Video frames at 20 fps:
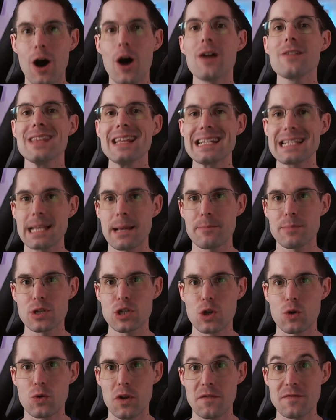On this
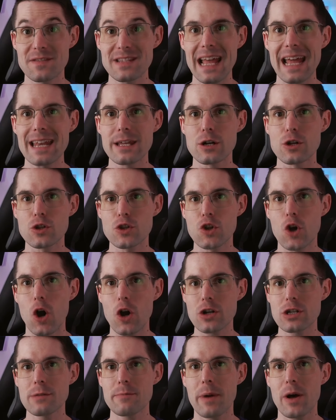episode of Daniel
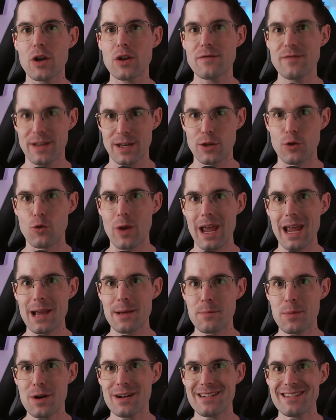Talks About a Video
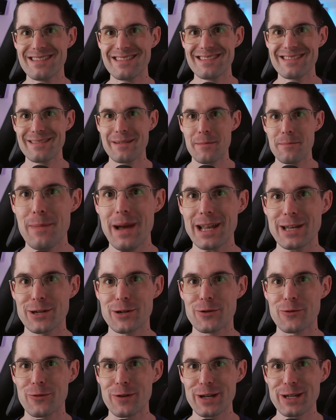Game,
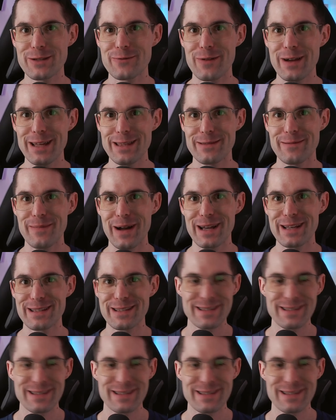Metroid Randomizer.